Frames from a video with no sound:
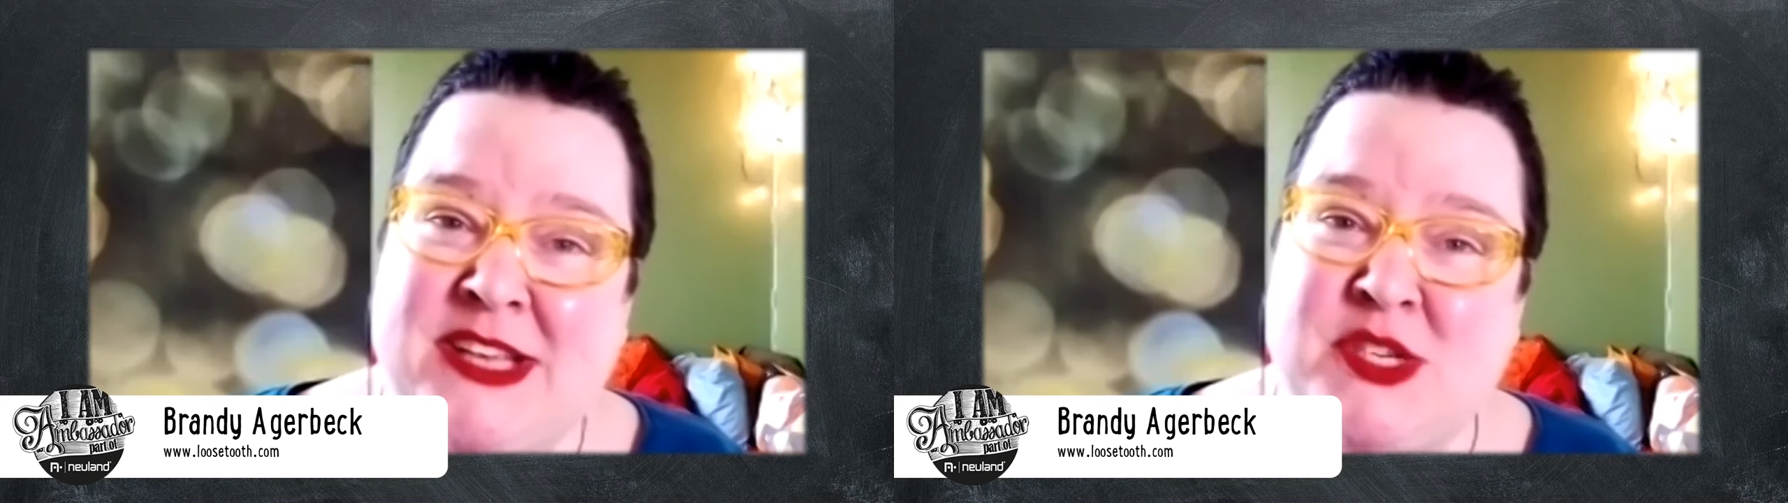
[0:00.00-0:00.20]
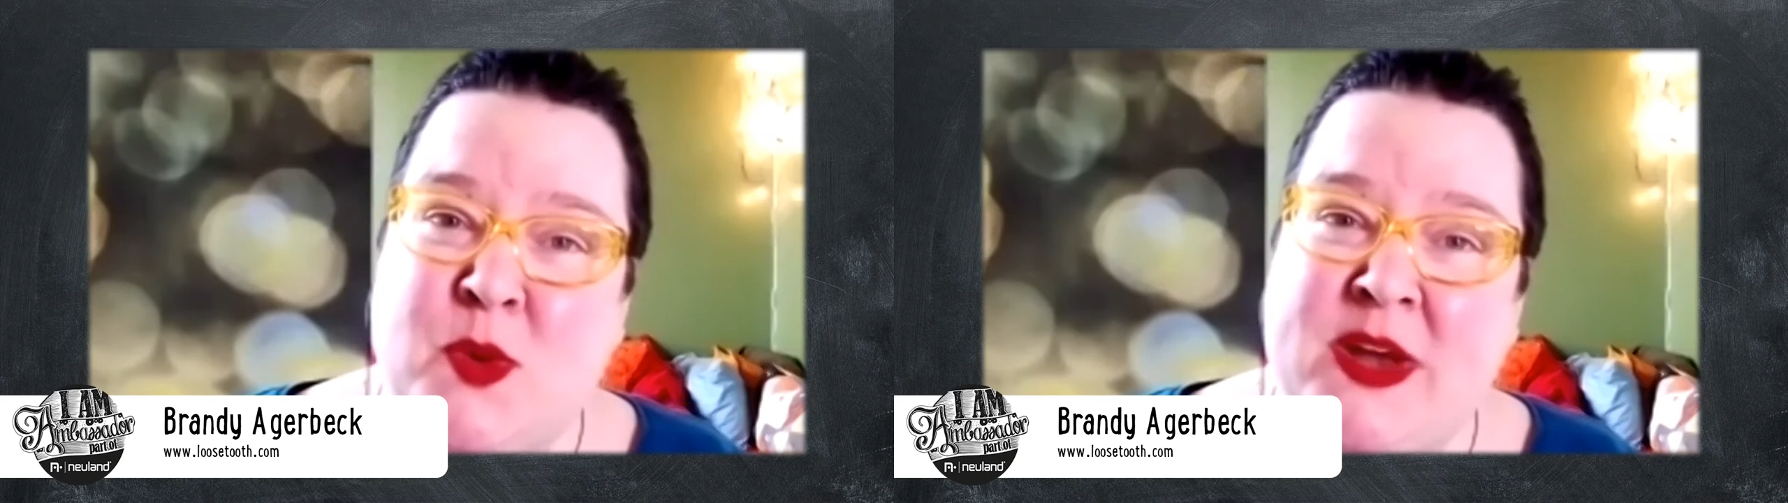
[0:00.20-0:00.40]

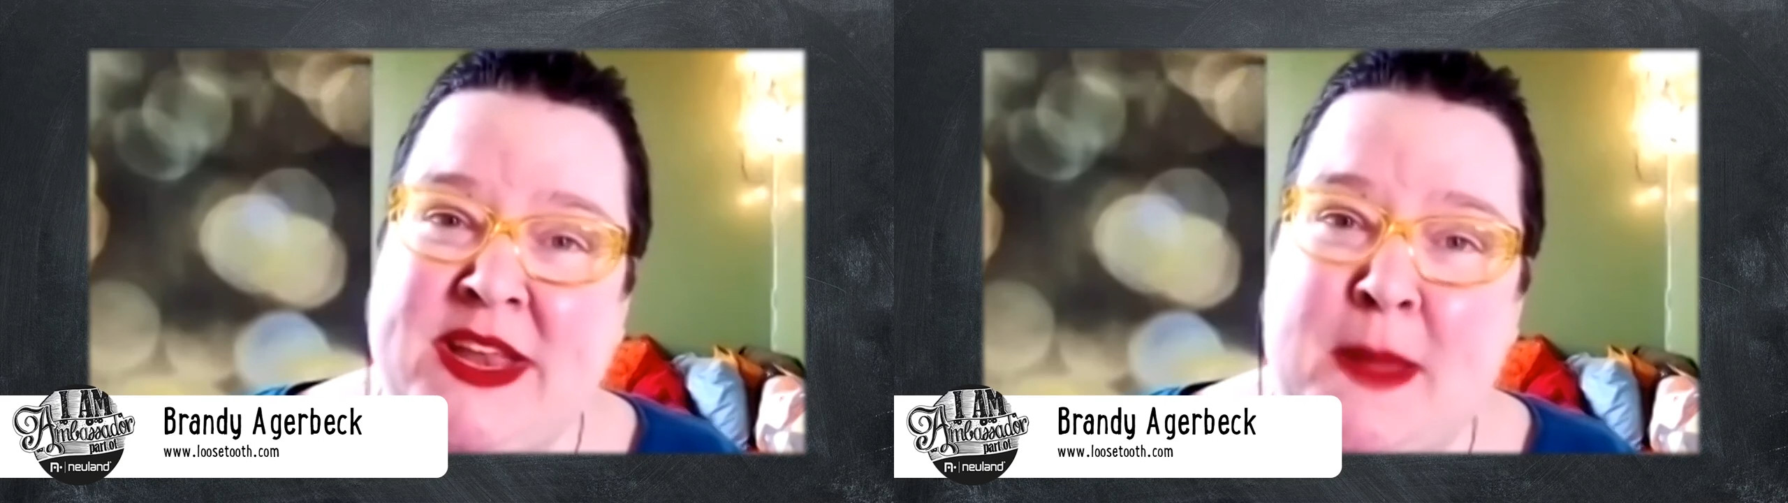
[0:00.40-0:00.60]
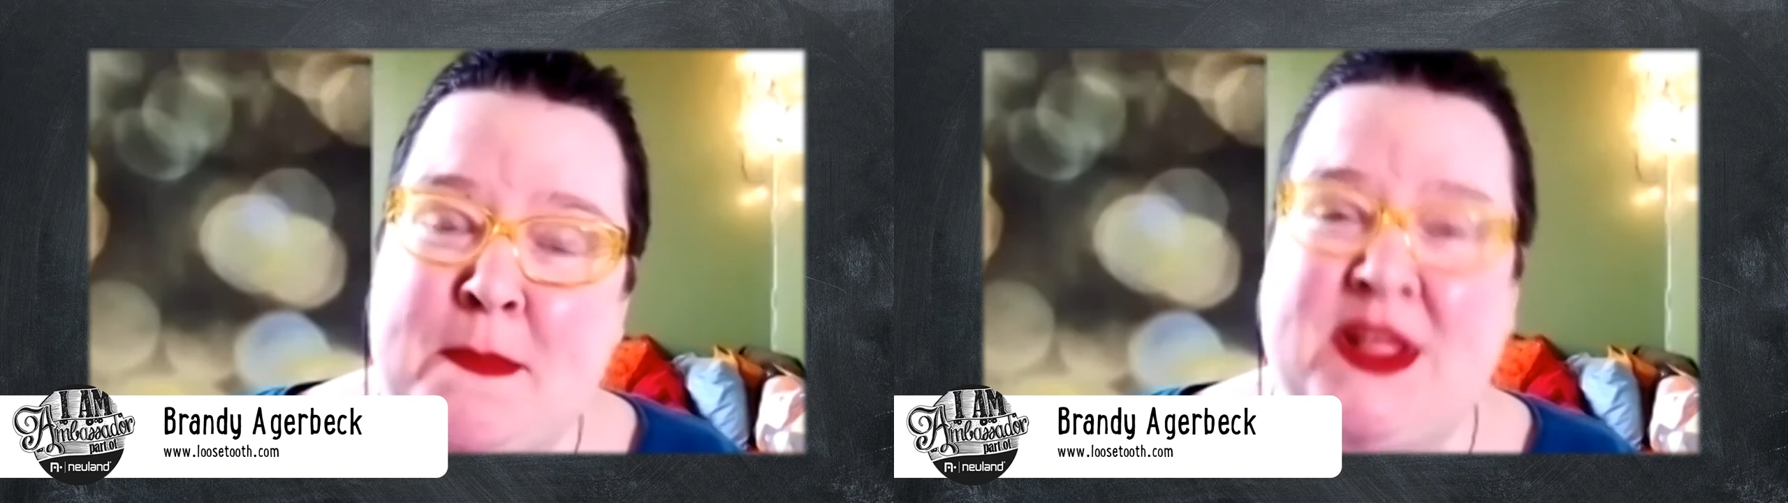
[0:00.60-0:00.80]

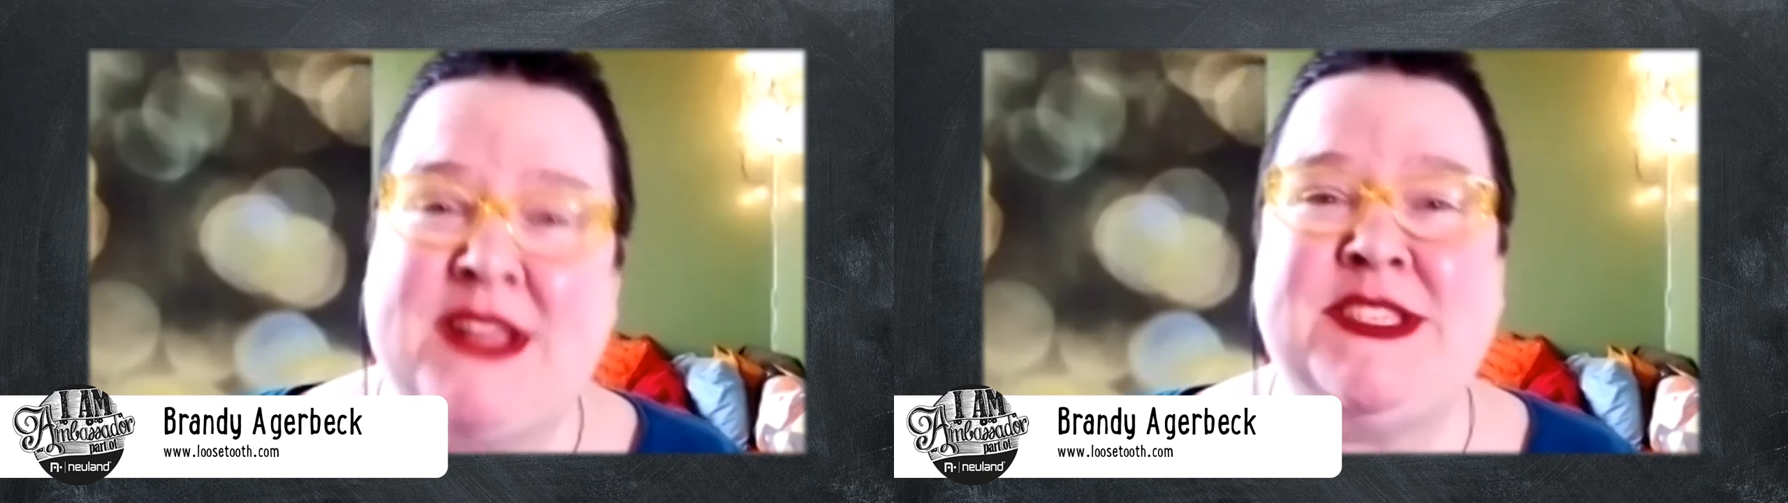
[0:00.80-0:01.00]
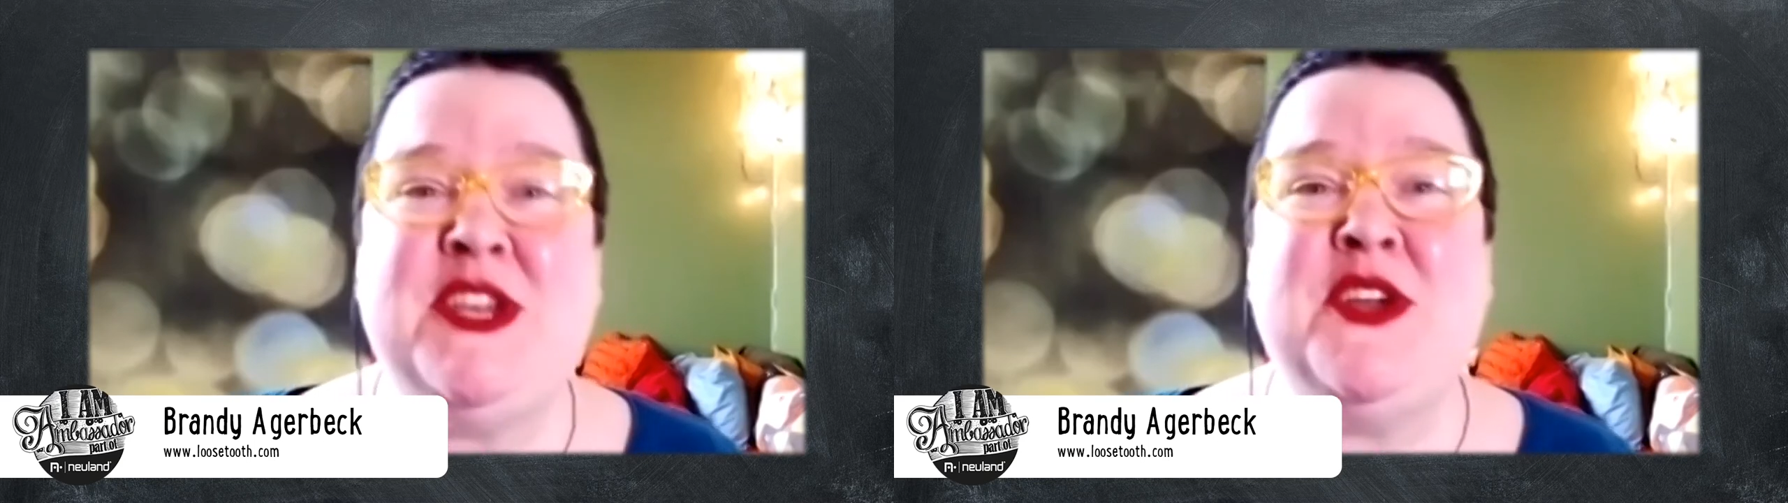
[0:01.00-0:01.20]
20
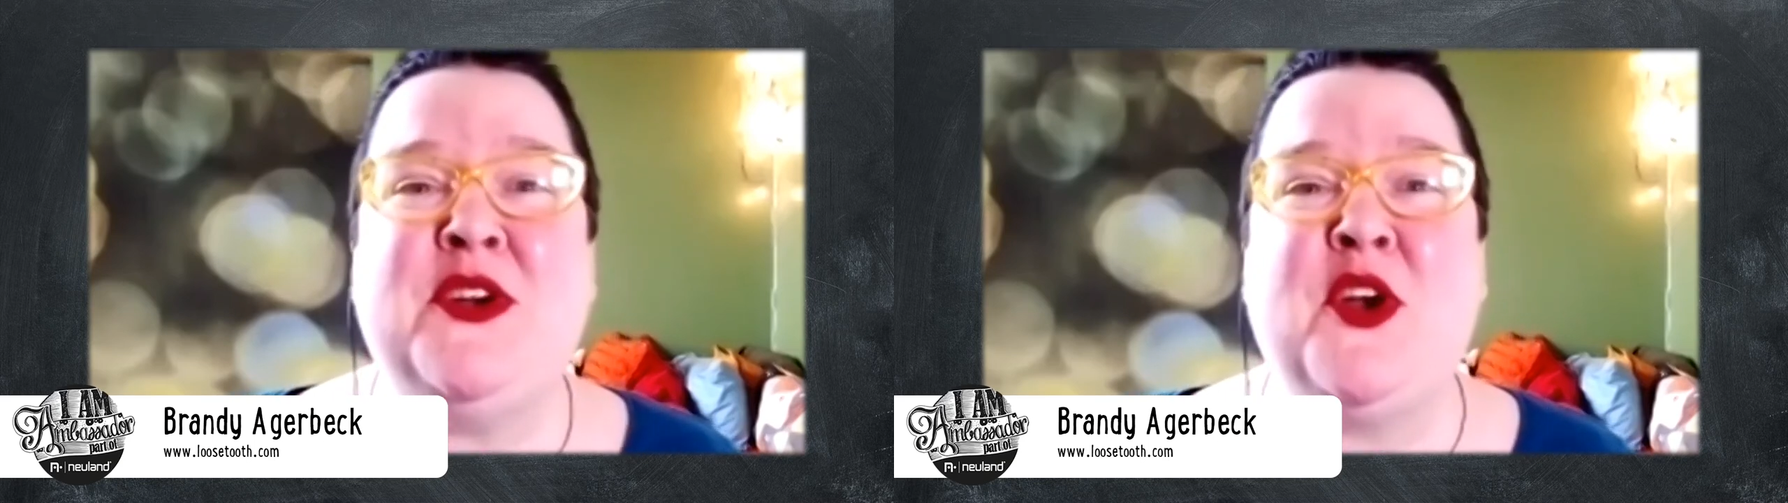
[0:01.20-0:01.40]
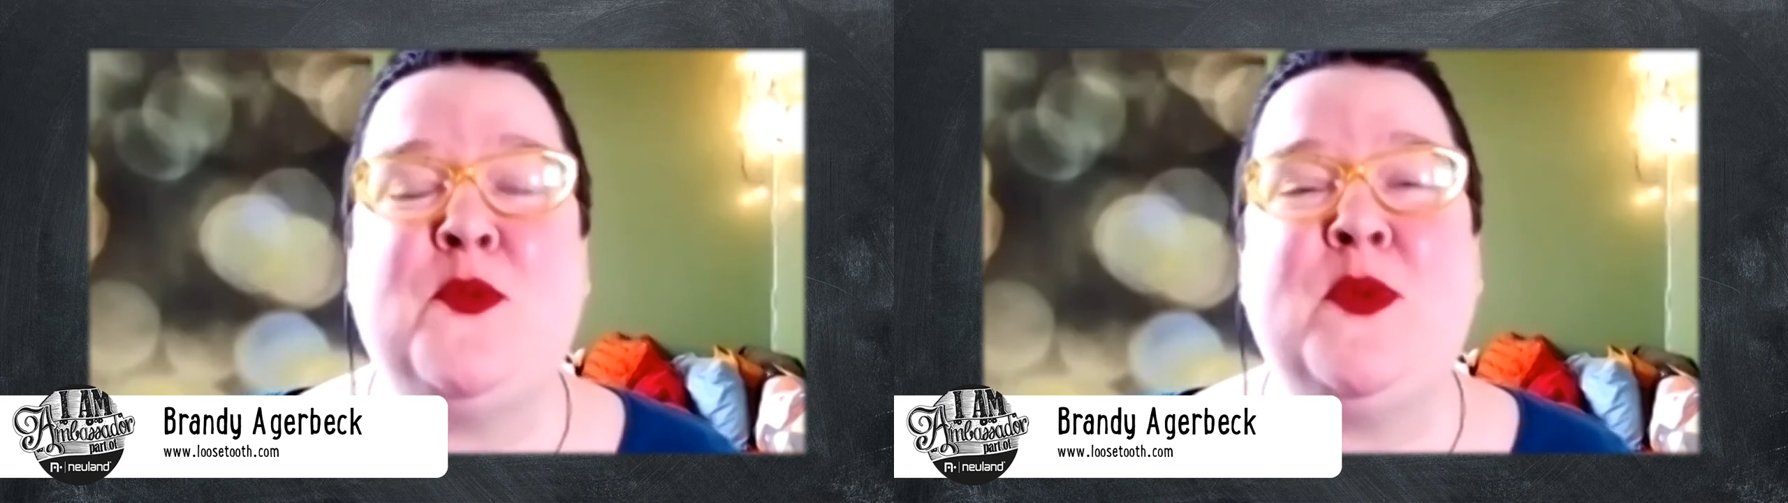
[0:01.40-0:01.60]
plus year
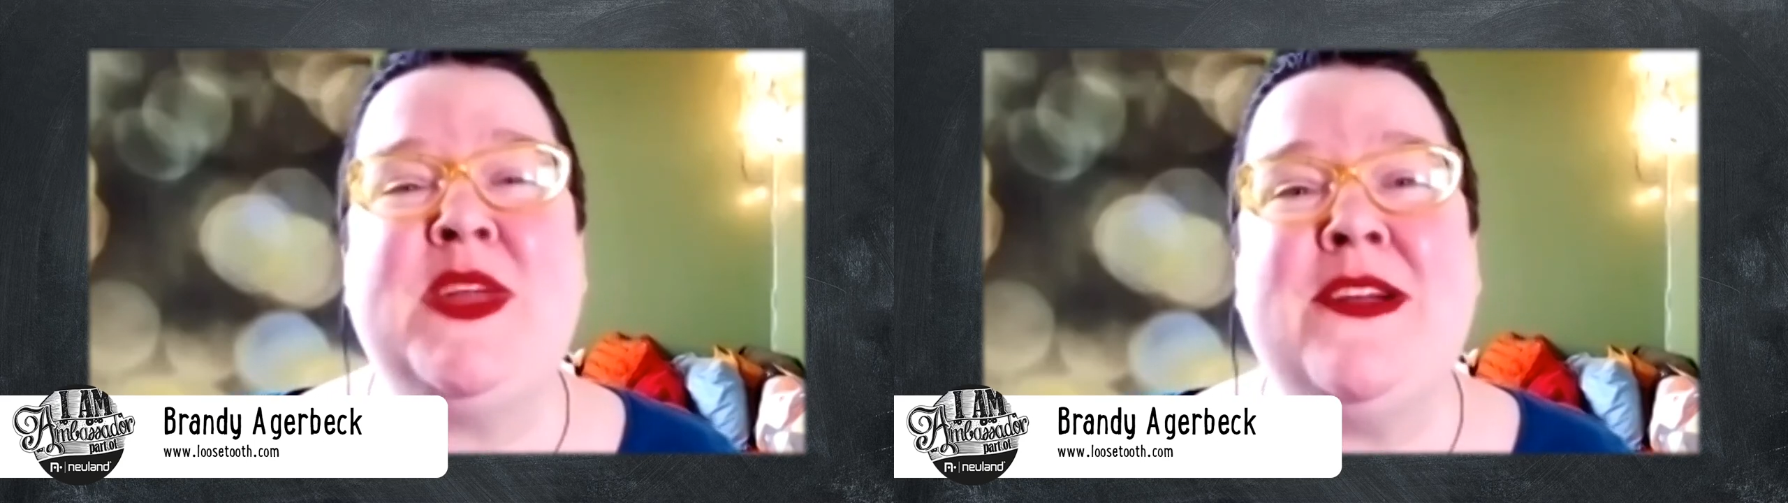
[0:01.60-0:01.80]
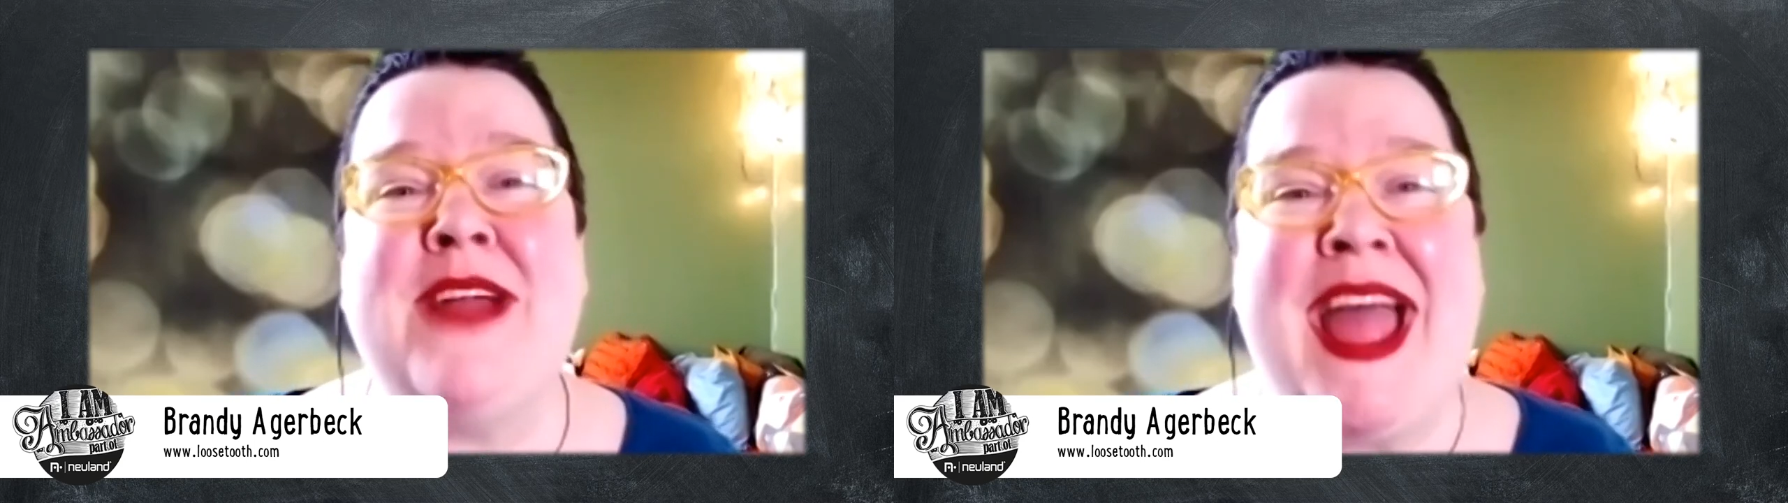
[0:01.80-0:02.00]
career